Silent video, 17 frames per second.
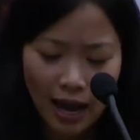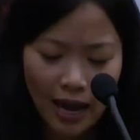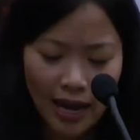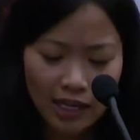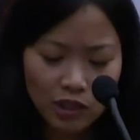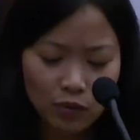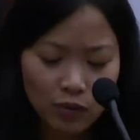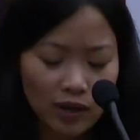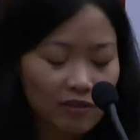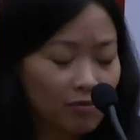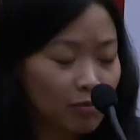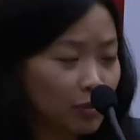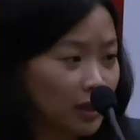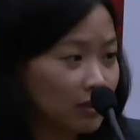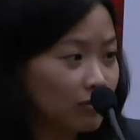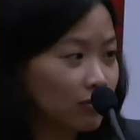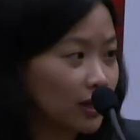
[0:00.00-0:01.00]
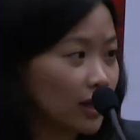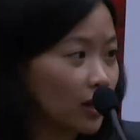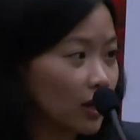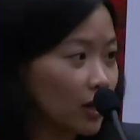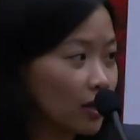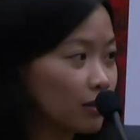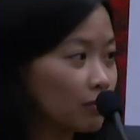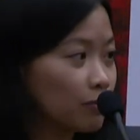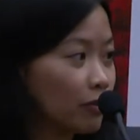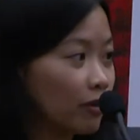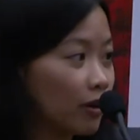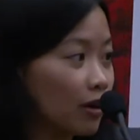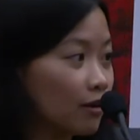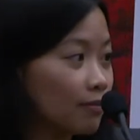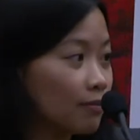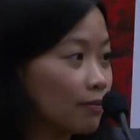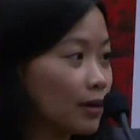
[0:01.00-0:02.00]
As we have briefly heard
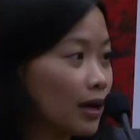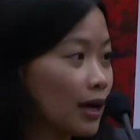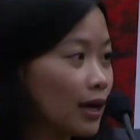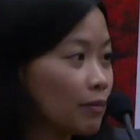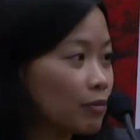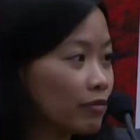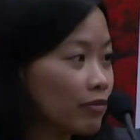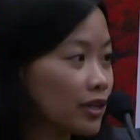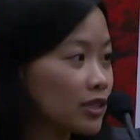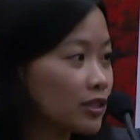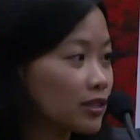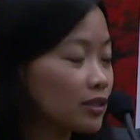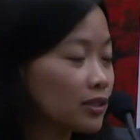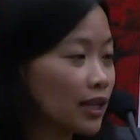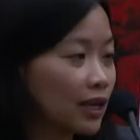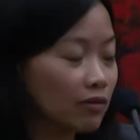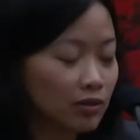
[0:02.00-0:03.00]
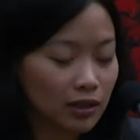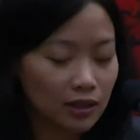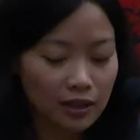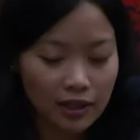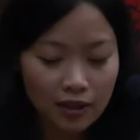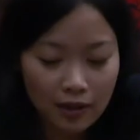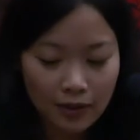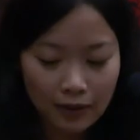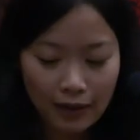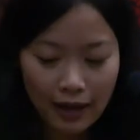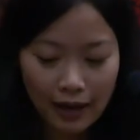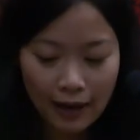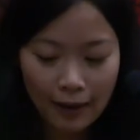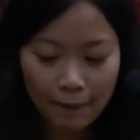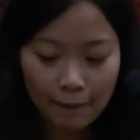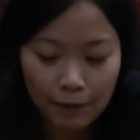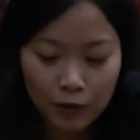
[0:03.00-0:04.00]
from uh, Professor David Little
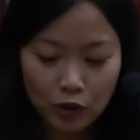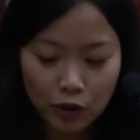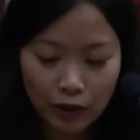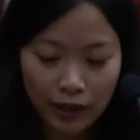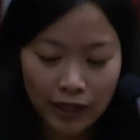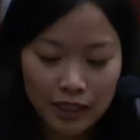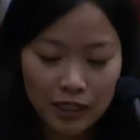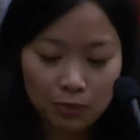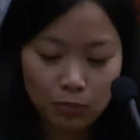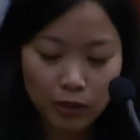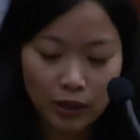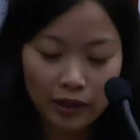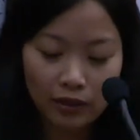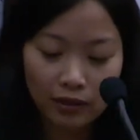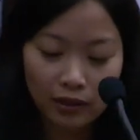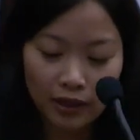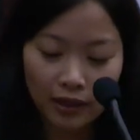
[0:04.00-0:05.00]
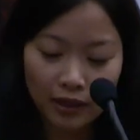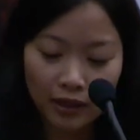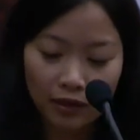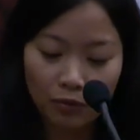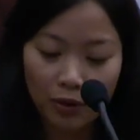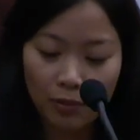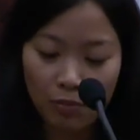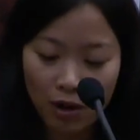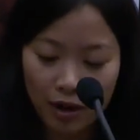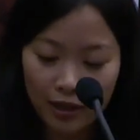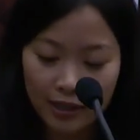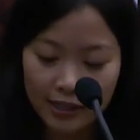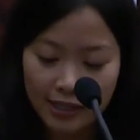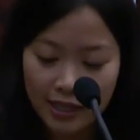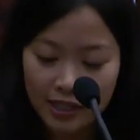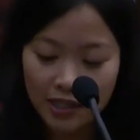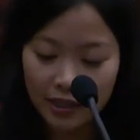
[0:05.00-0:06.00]
um, during his plenary
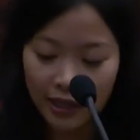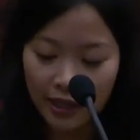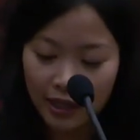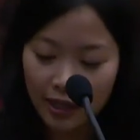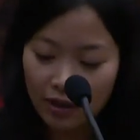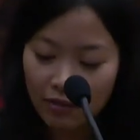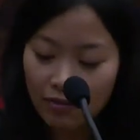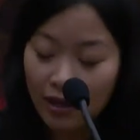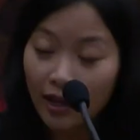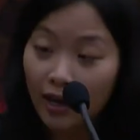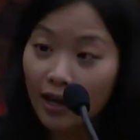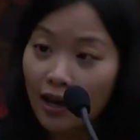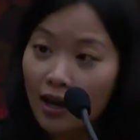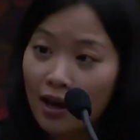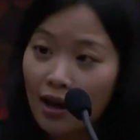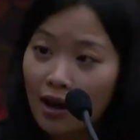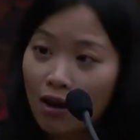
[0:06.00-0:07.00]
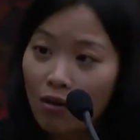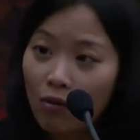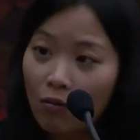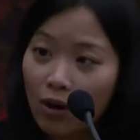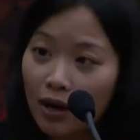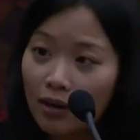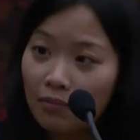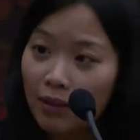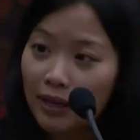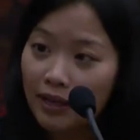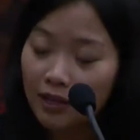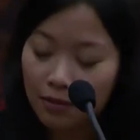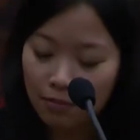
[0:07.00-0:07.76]
remarks yesterday evening, one main